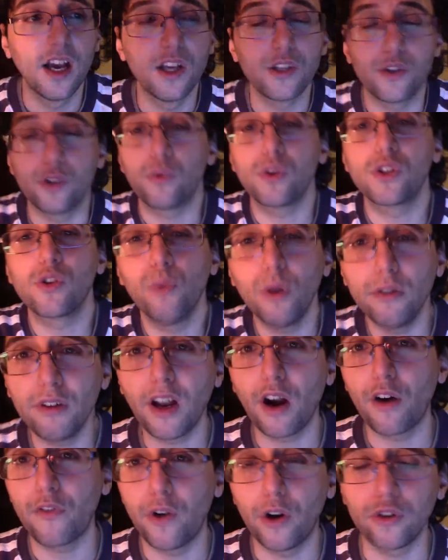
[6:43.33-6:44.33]
So it wasn't really
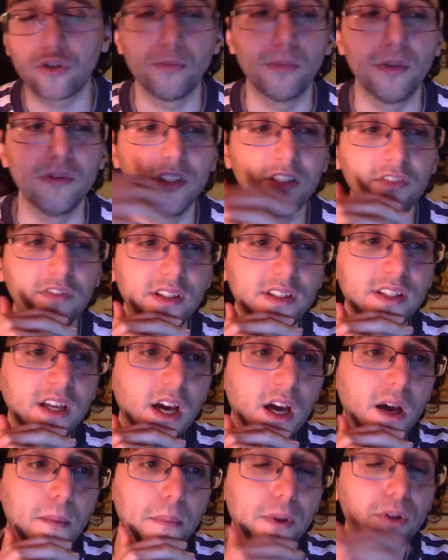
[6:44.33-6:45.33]
our fault to believe it.
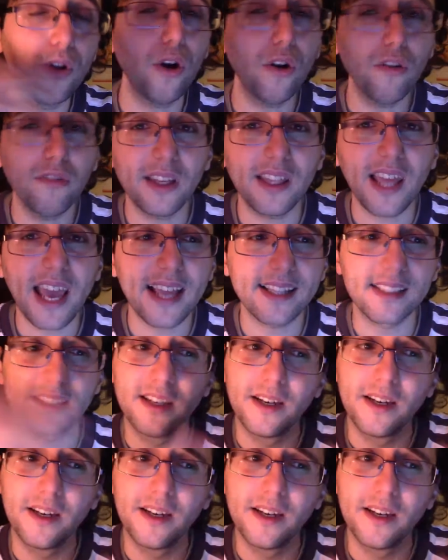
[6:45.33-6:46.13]
But not only that,